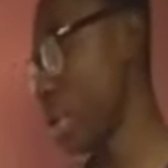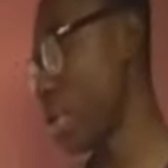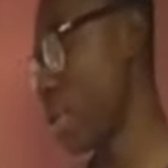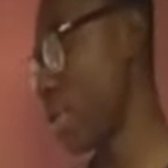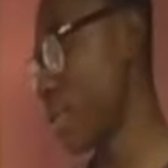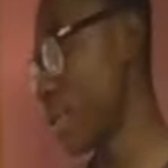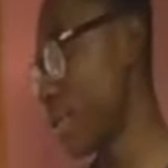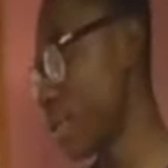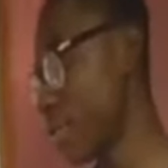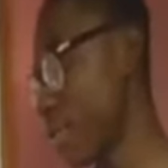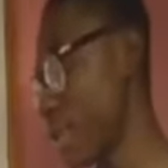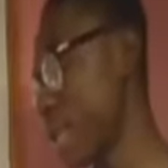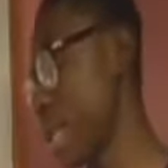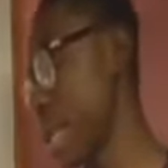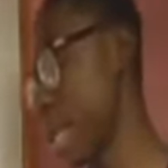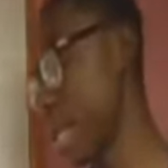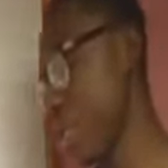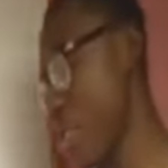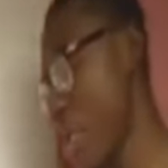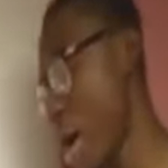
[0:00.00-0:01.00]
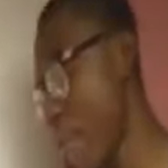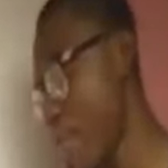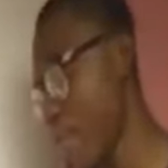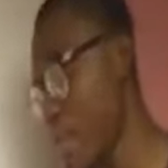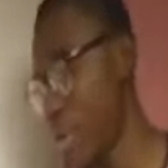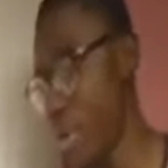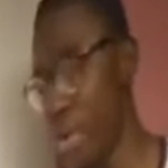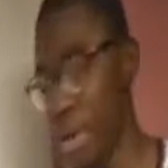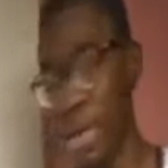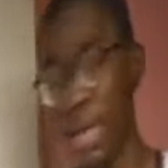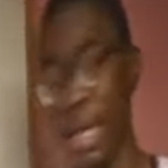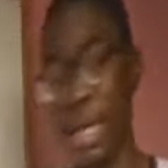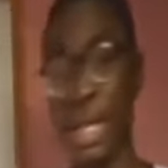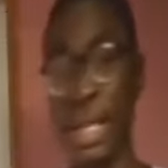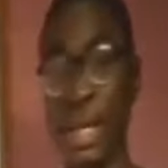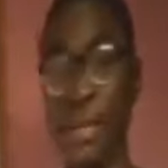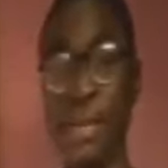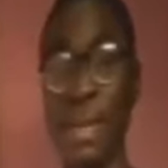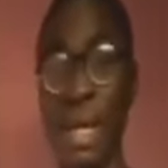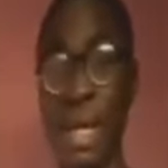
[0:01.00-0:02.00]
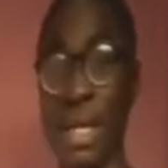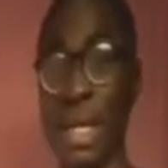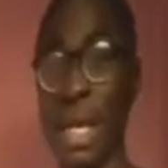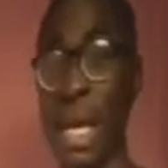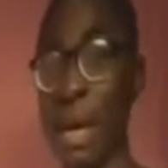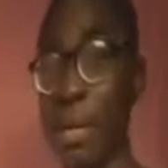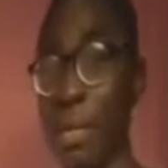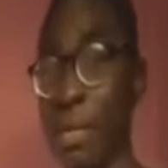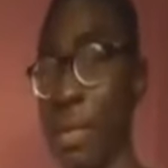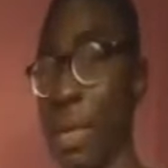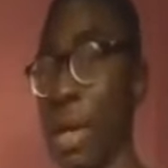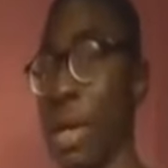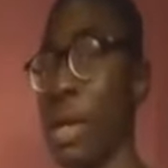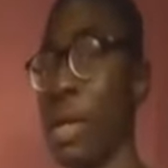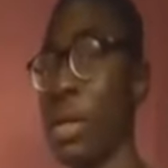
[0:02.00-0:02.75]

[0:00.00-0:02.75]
of a straight line, you have your gradient given as m.